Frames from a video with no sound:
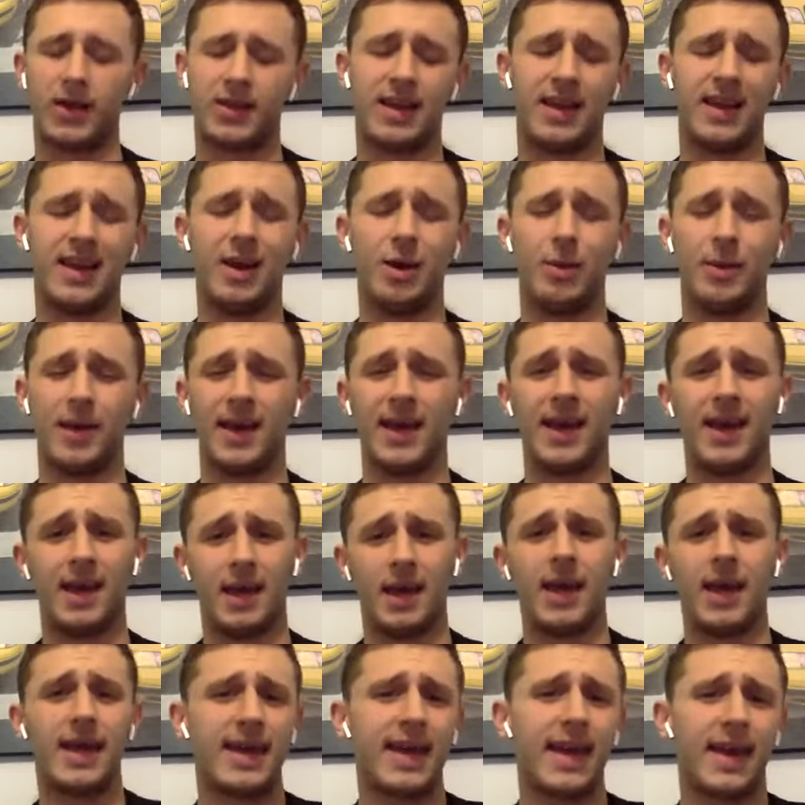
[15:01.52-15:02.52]
I say a little bit.
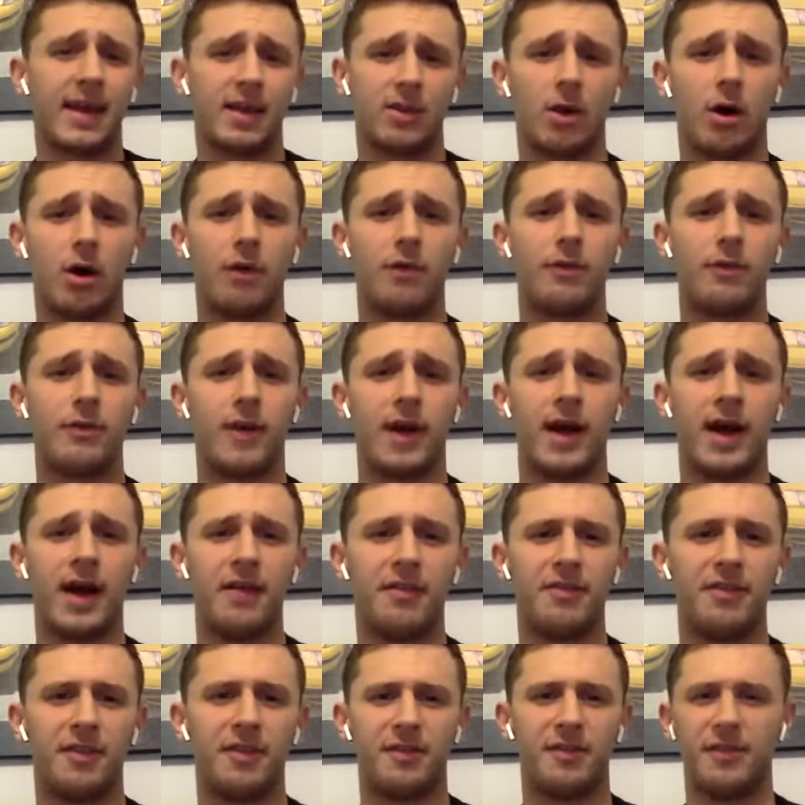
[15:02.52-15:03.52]
It kicked off
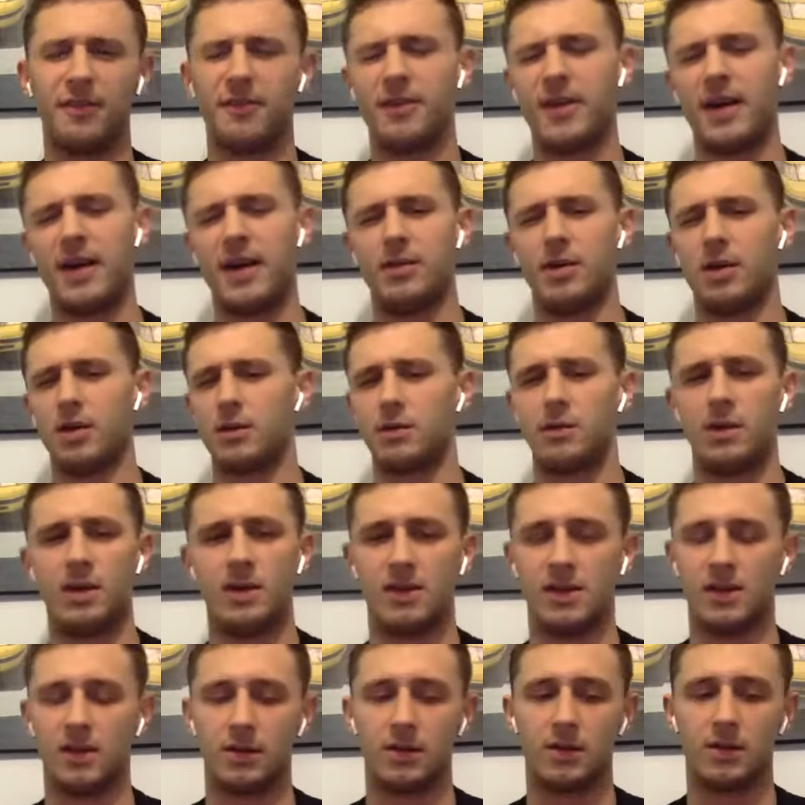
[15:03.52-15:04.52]
for various
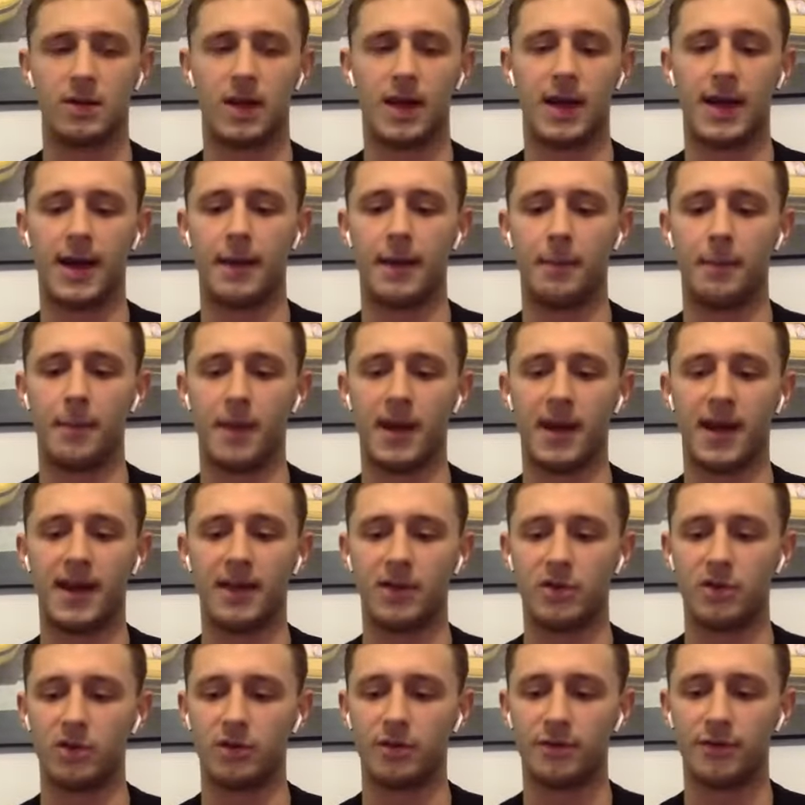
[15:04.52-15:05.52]
reasons, and I
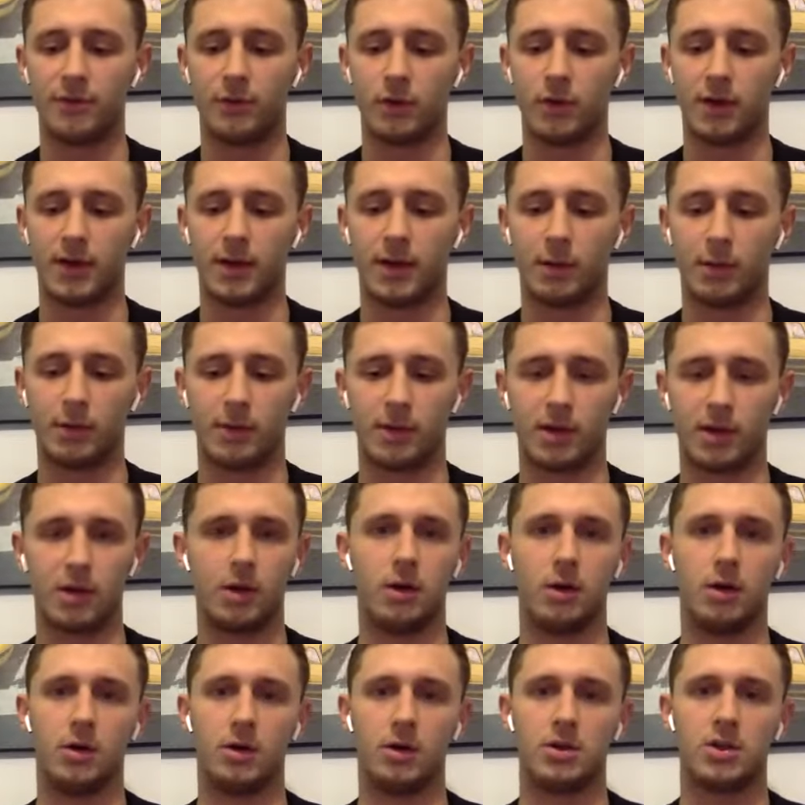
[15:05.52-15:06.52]
ended up falling out with my
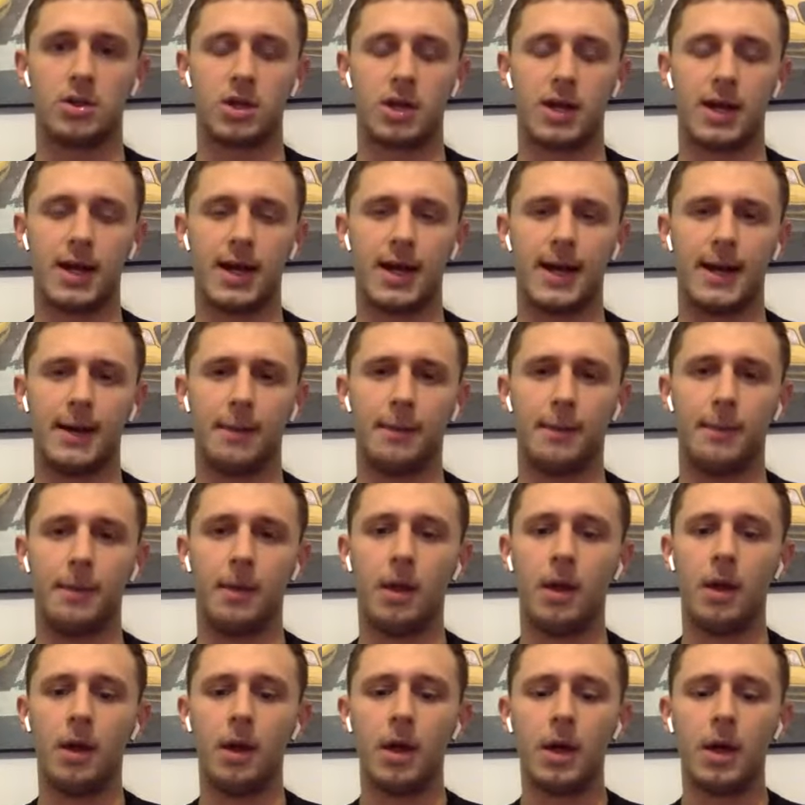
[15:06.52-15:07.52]
coach.
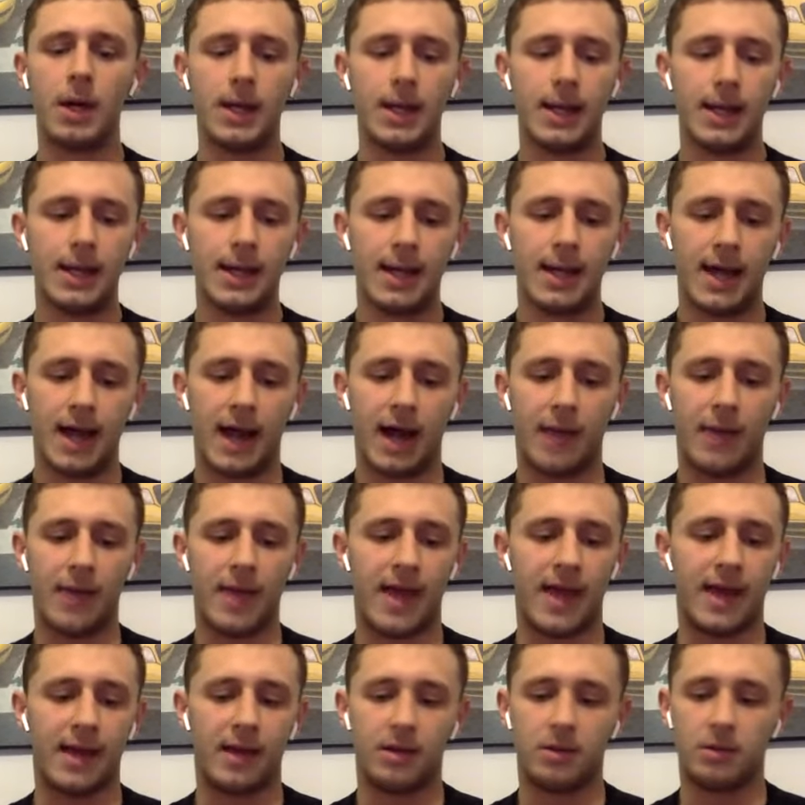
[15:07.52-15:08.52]
And
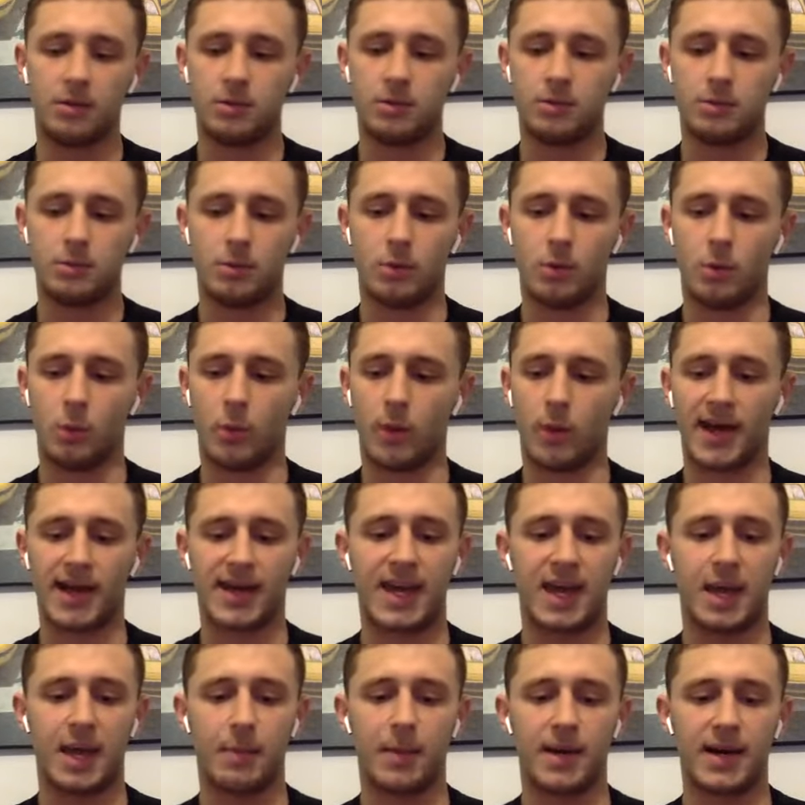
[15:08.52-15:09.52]
then when I
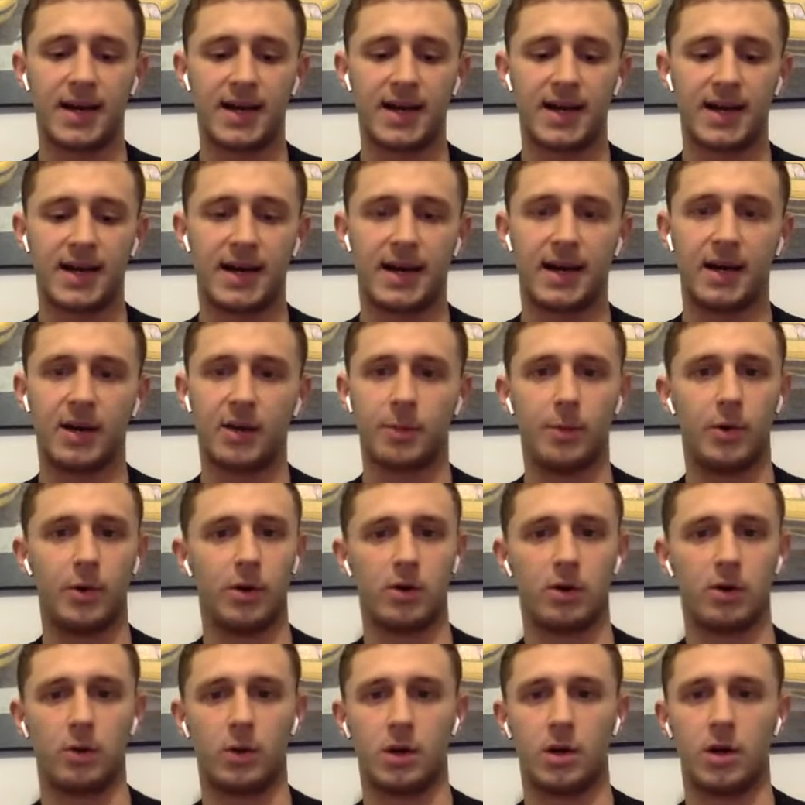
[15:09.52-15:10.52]
came back, I
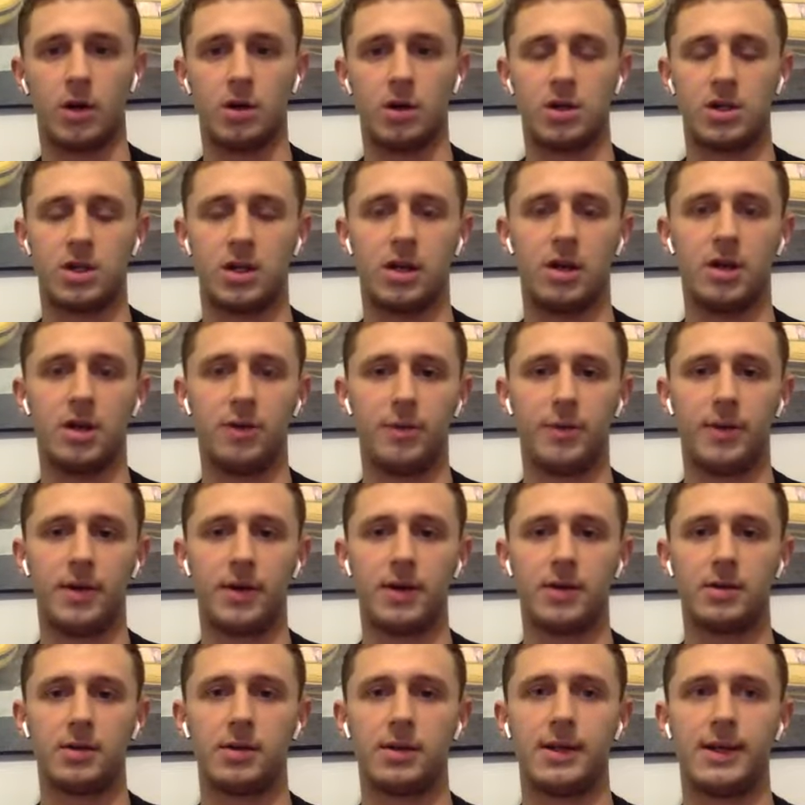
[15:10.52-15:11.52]
spoke to a coach in
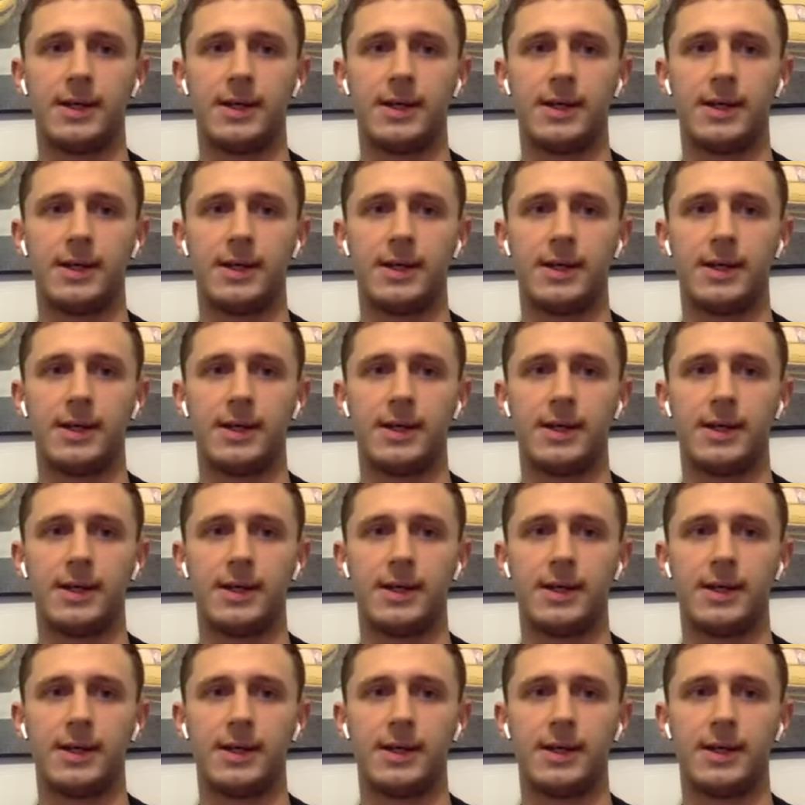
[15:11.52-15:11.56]
Loughborough,